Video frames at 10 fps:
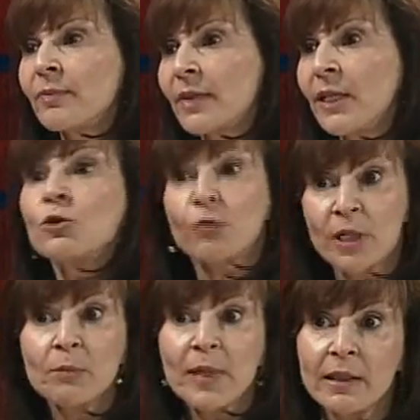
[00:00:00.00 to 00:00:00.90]

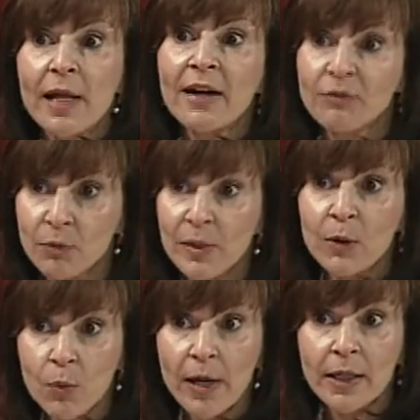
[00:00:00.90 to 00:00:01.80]
intrigue me a lot for me to
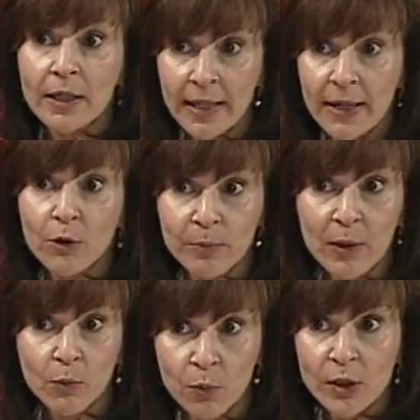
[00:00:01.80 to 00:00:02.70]
want to care
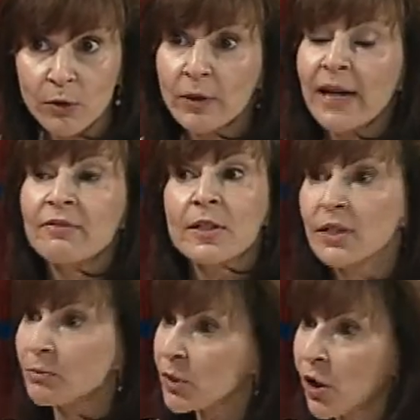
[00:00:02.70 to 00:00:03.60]
about what your life is.
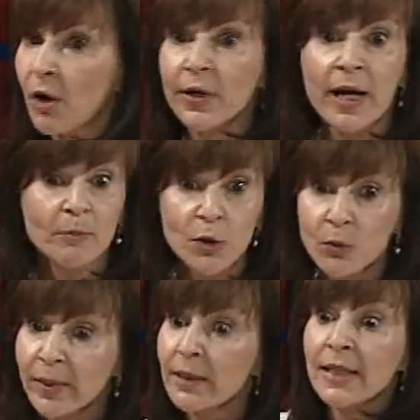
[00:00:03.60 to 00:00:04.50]
I'm sorry, I'm
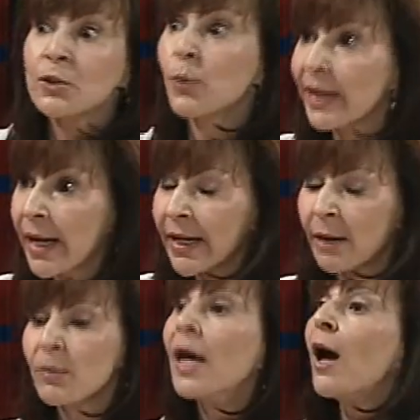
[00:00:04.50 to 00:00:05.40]
human, that's the way I
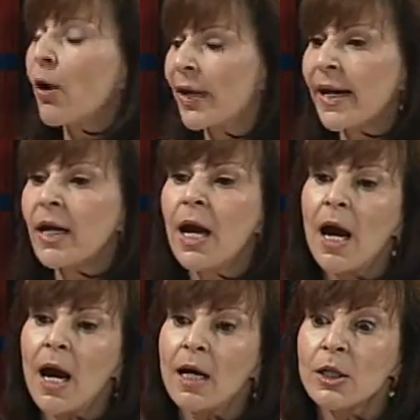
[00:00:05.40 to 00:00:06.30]
am. Okay?
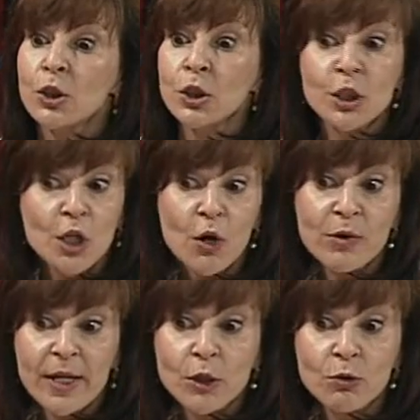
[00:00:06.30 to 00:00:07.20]
To know
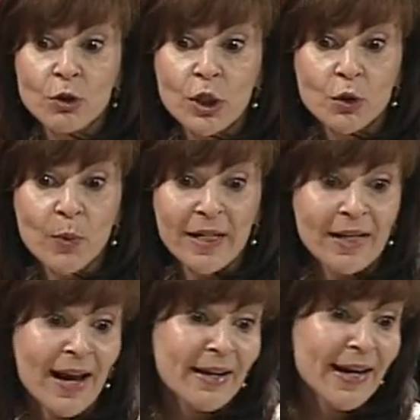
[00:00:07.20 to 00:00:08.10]
that you just went
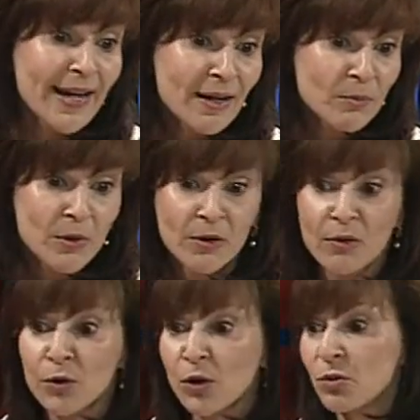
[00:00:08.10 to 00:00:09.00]
and had a
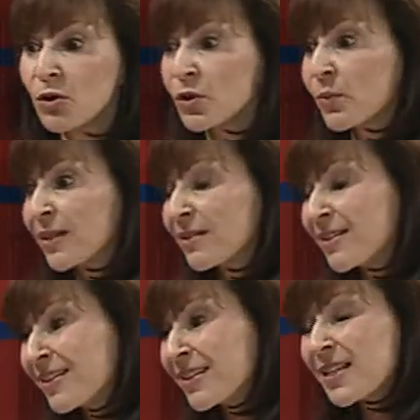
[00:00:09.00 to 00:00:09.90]
hamburger, or you just went and
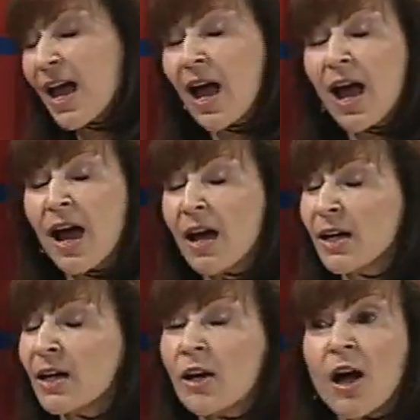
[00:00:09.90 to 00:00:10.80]
did this,
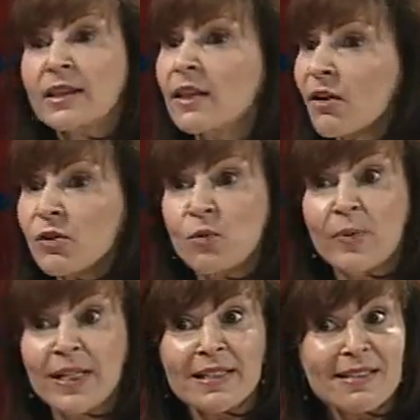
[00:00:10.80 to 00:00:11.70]
God love you,
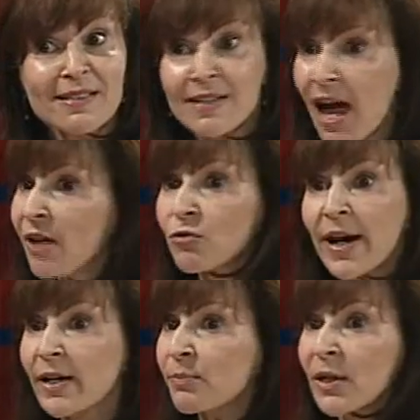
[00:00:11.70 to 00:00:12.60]
but it's not
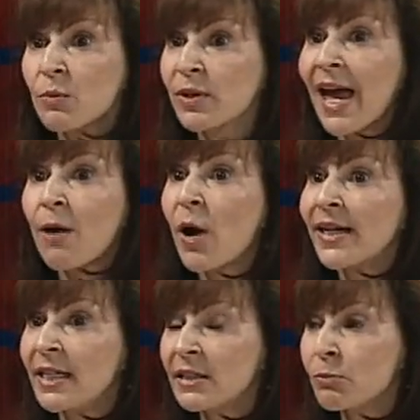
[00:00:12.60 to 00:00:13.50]
right up there with how I
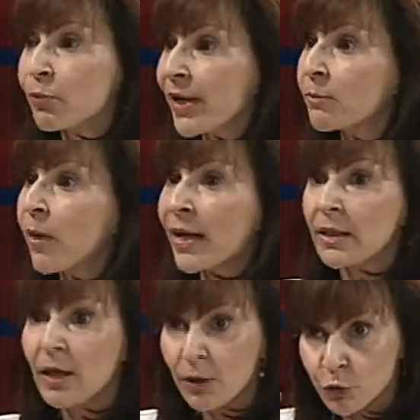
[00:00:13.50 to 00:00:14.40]
need to break
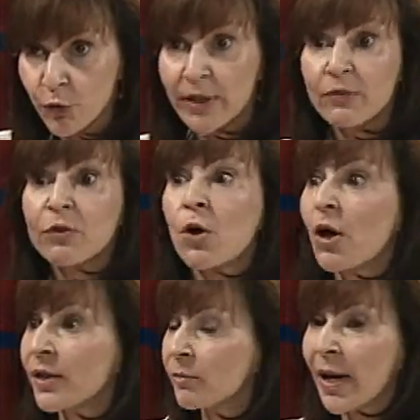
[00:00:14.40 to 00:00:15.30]
my train of
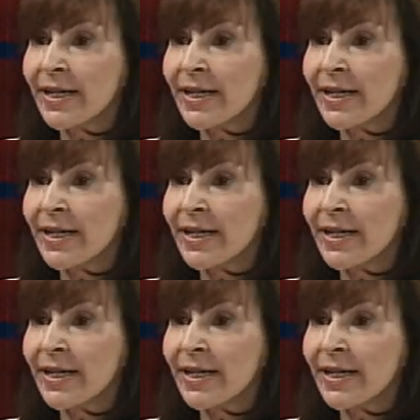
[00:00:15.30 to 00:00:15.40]
thought and my